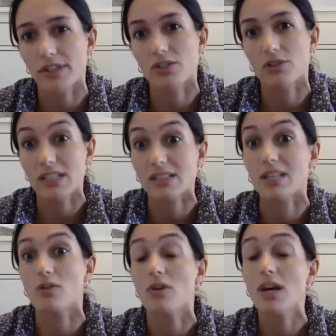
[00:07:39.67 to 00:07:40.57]
So these
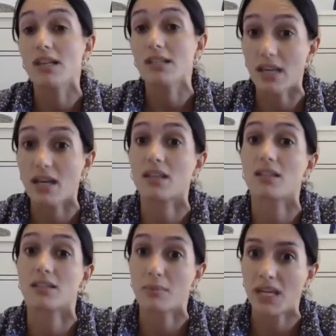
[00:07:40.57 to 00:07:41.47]
new
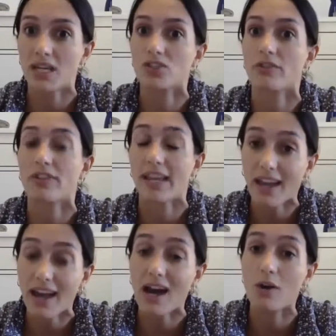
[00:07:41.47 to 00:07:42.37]
circuits emerge of like
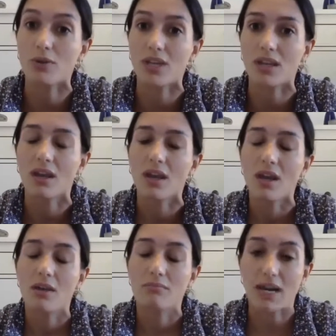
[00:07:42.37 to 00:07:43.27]
how we
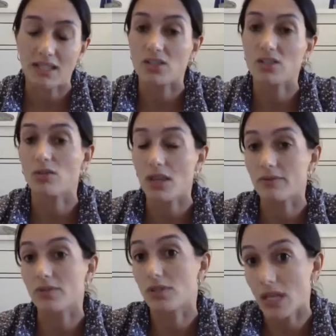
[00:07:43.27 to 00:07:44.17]
manage to give
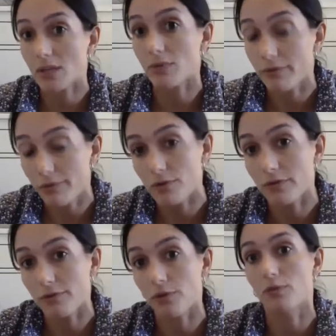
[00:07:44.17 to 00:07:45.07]
sustainable food
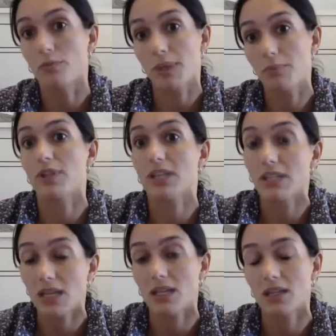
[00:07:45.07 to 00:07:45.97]
for people in
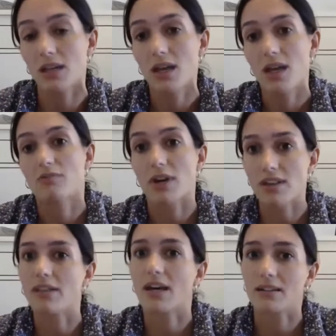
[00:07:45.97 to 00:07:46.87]
need, rather
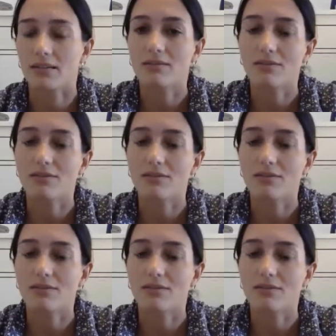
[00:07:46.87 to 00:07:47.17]
than